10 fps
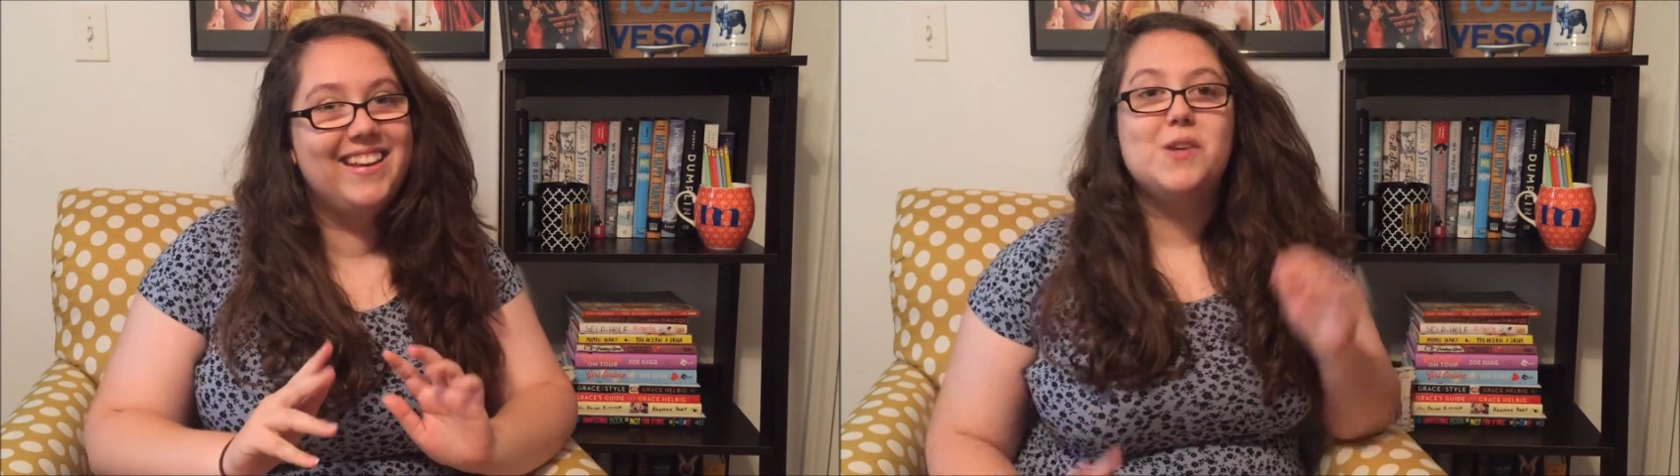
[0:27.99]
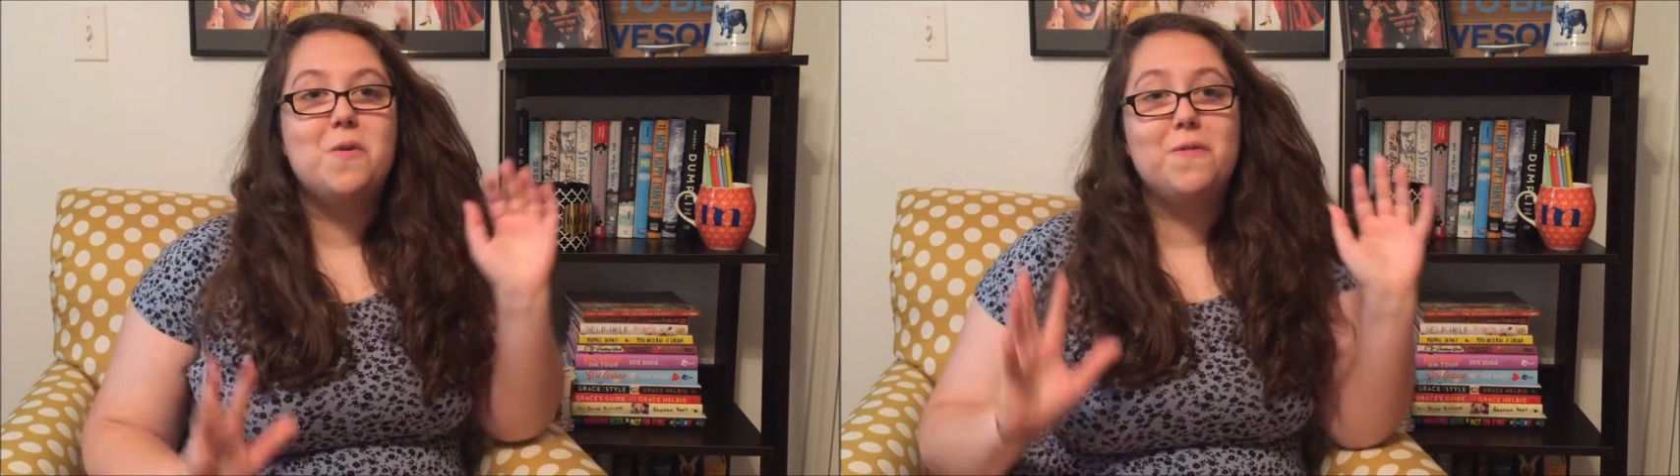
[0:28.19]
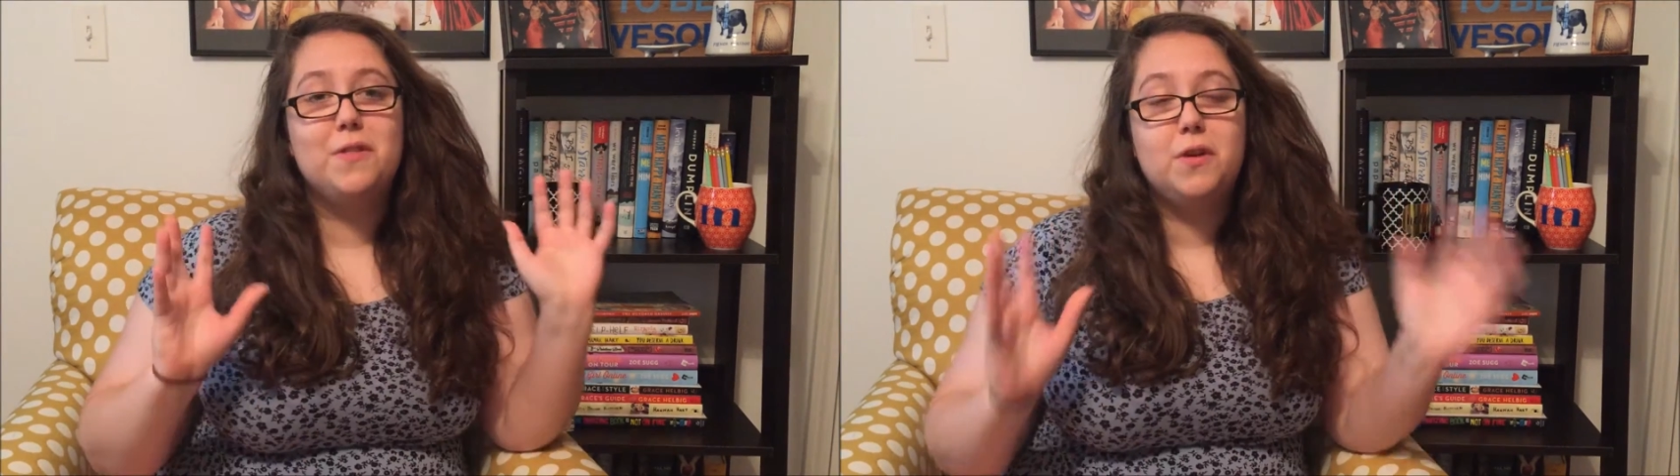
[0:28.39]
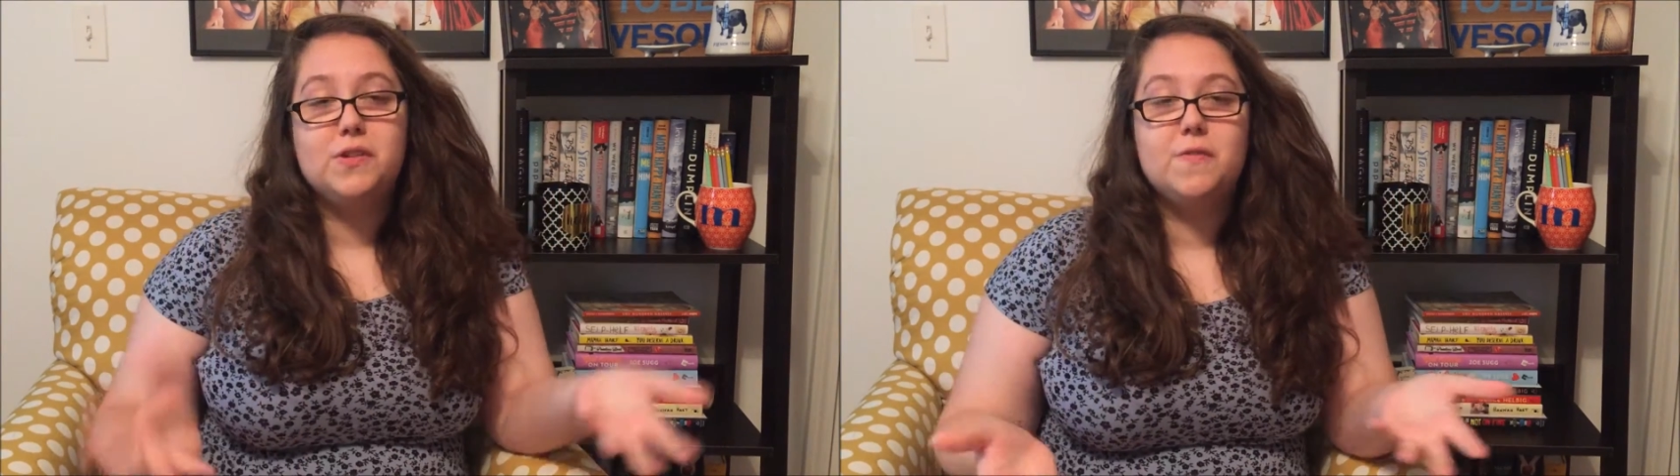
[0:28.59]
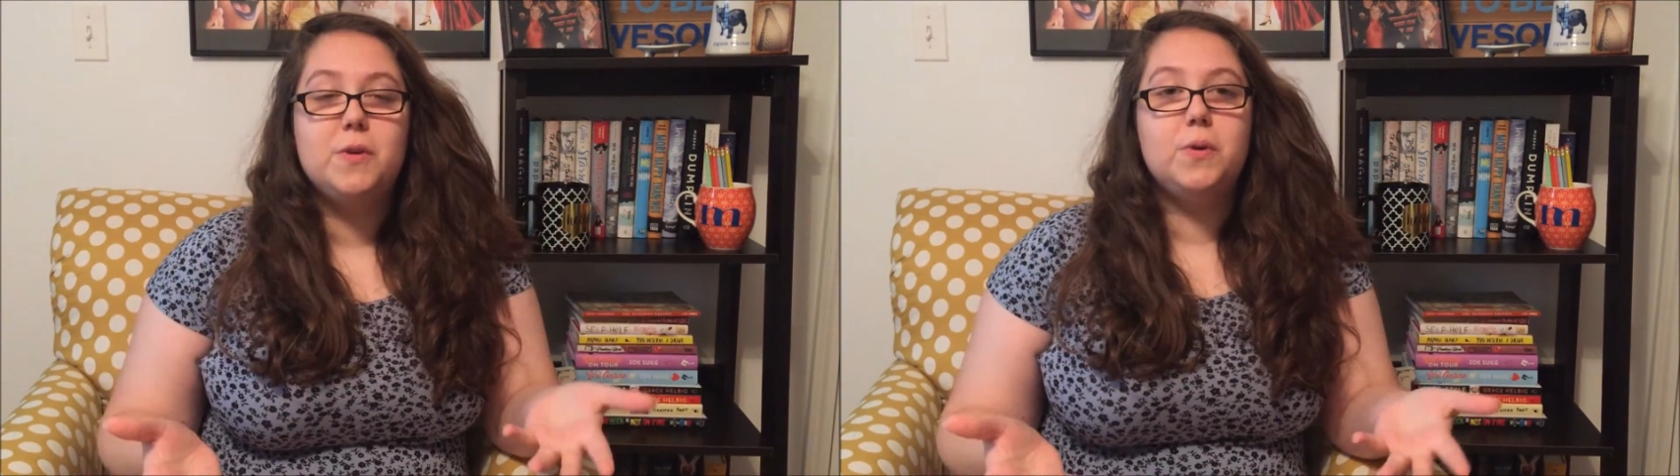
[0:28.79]
So for
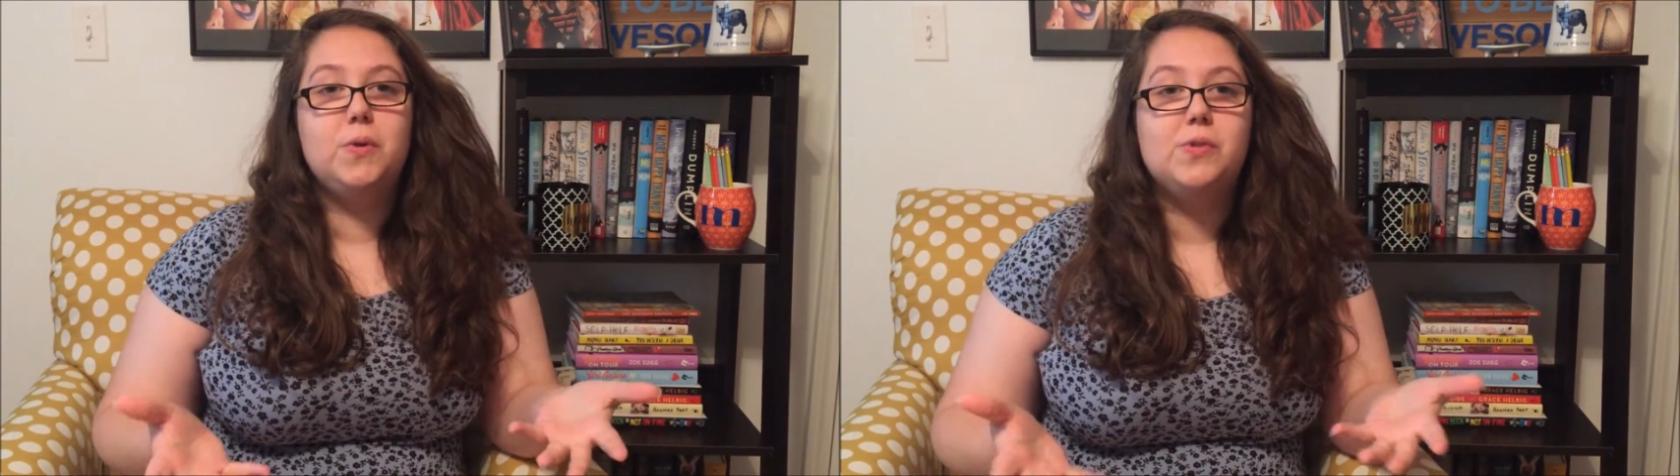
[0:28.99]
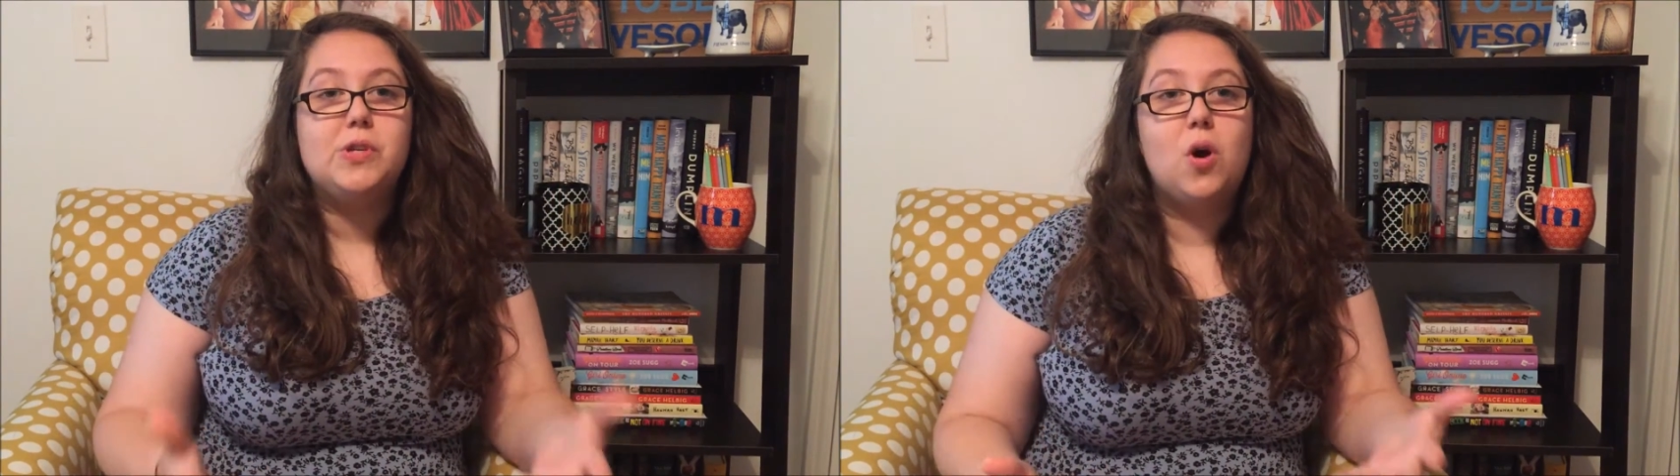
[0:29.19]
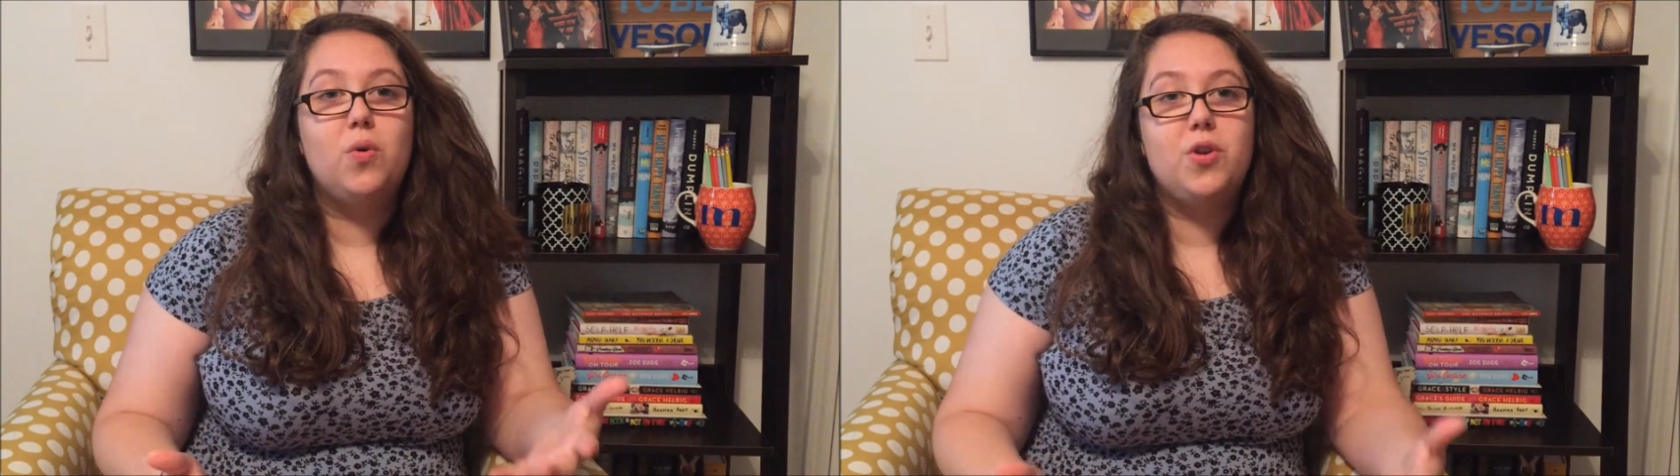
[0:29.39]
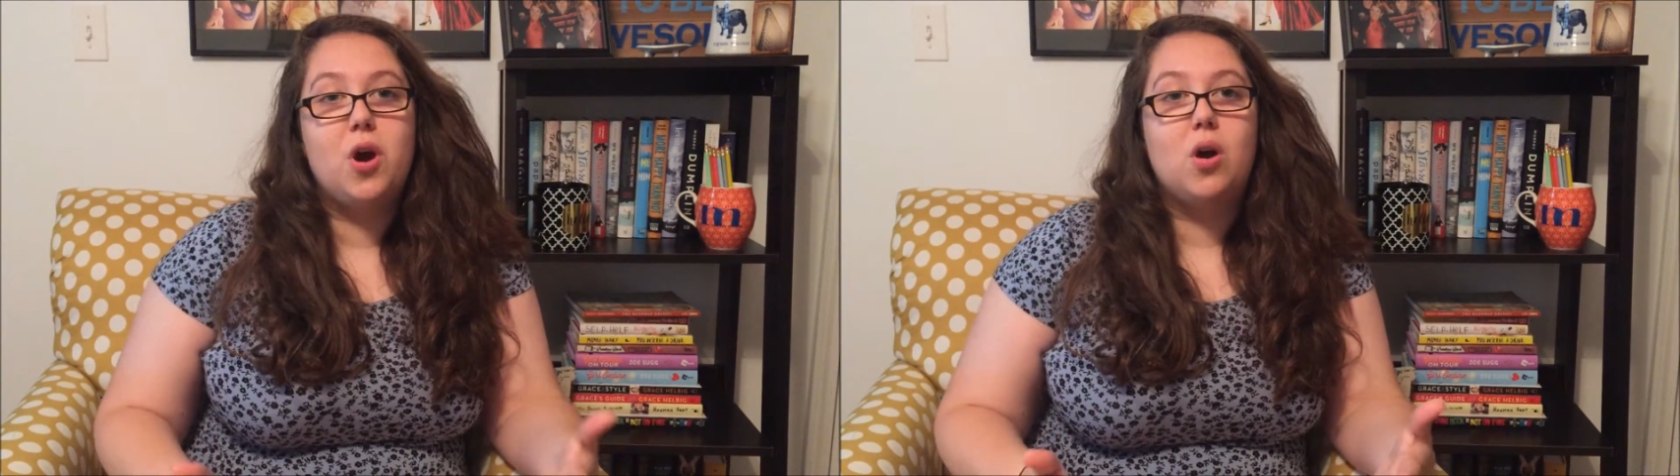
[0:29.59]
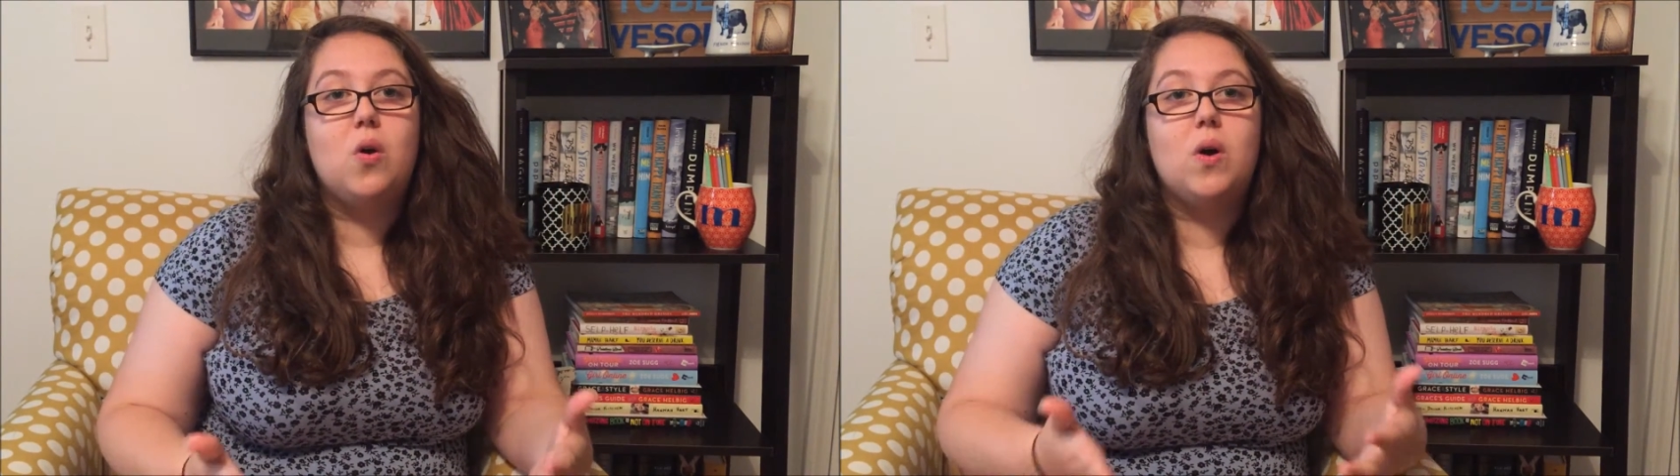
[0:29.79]
those of you who don't
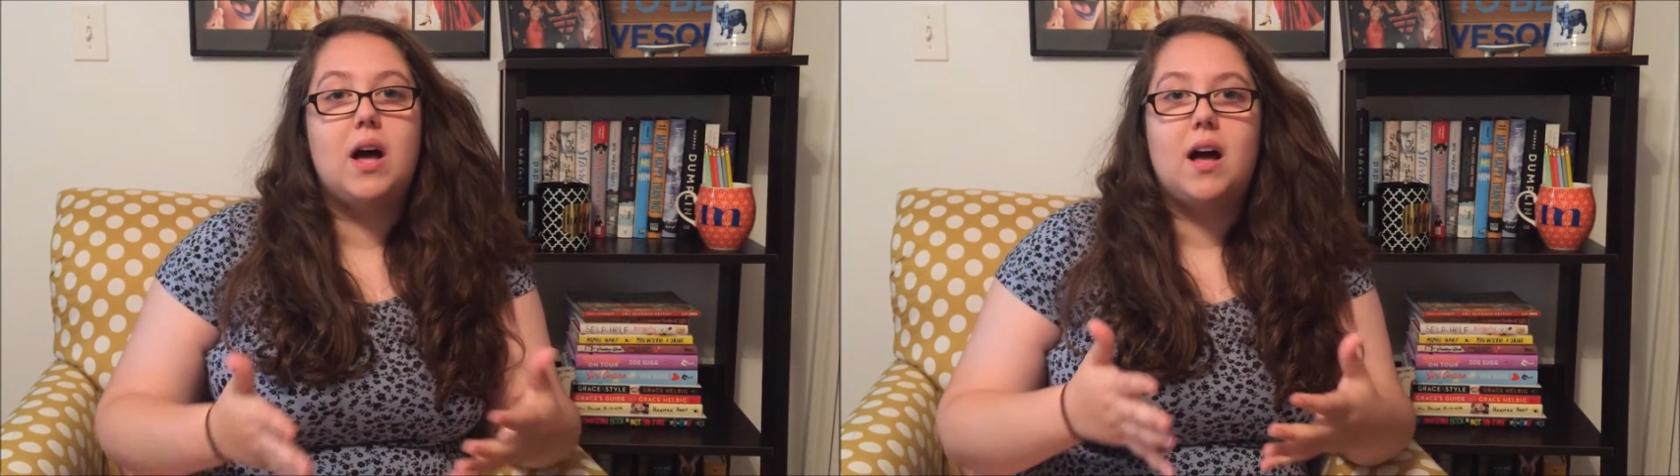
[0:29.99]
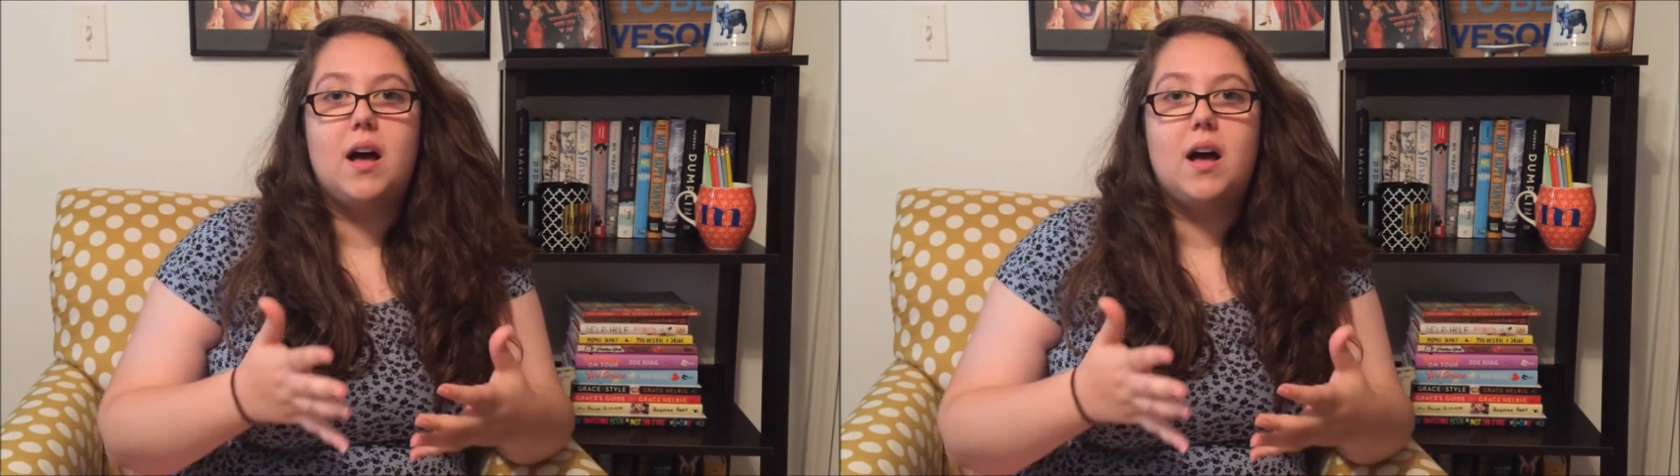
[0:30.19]
know,